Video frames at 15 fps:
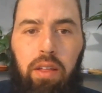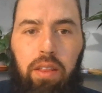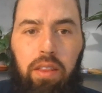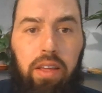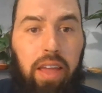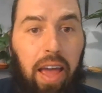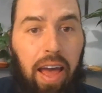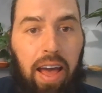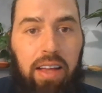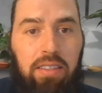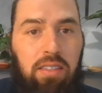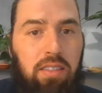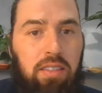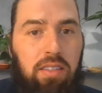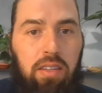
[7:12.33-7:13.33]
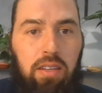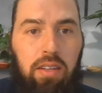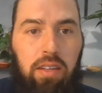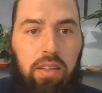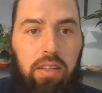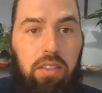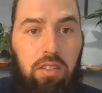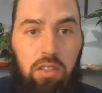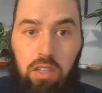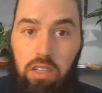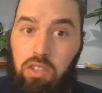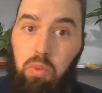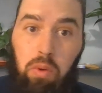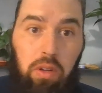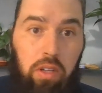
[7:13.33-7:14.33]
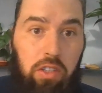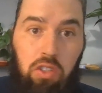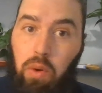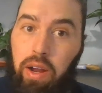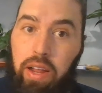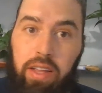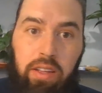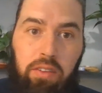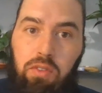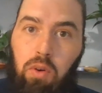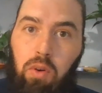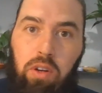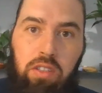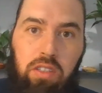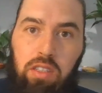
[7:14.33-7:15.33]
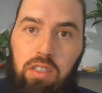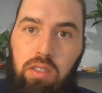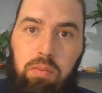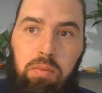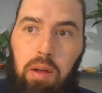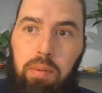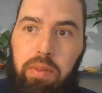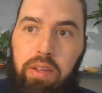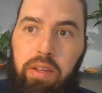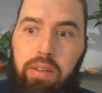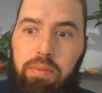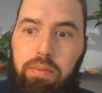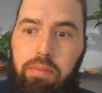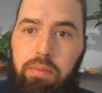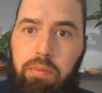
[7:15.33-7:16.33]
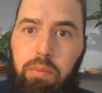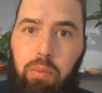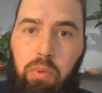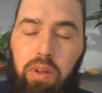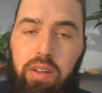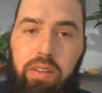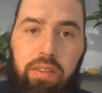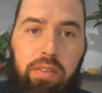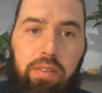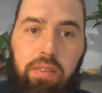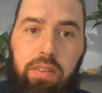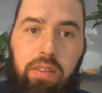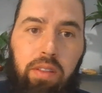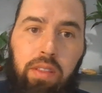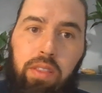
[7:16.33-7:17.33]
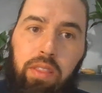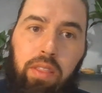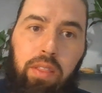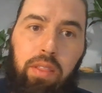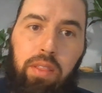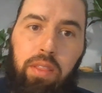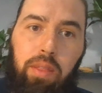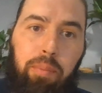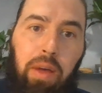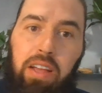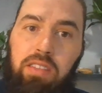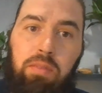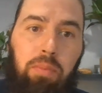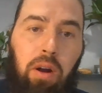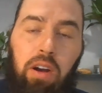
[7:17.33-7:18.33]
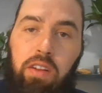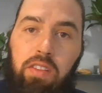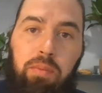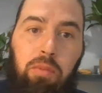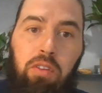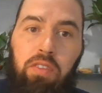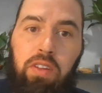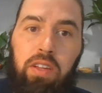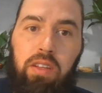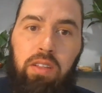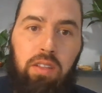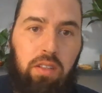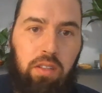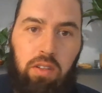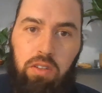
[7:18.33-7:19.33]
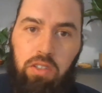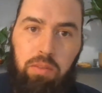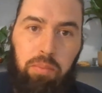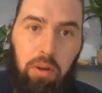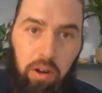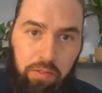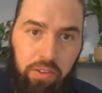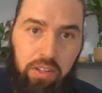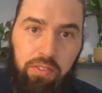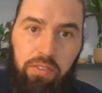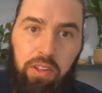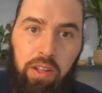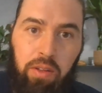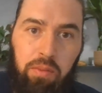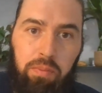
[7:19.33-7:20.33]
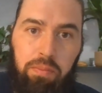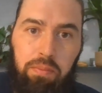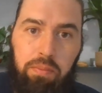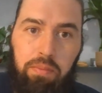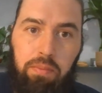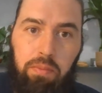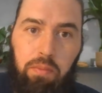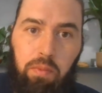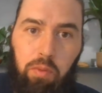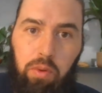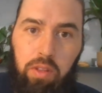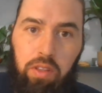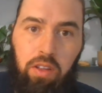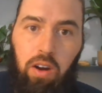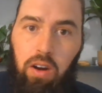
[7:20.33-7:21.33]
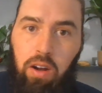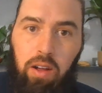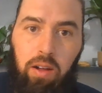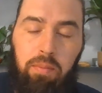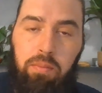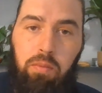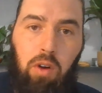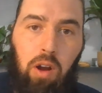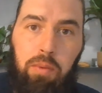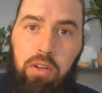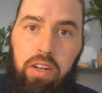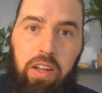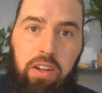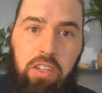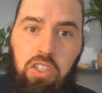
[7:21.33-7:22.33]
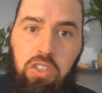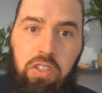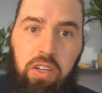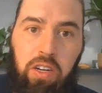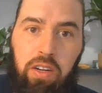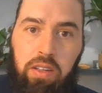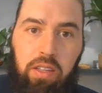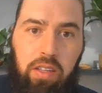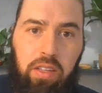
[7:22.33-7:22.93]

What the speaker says: The cast is great. Of course, this is probably what the best part of the movie. There's a perfect fit with Robert Downey Jr.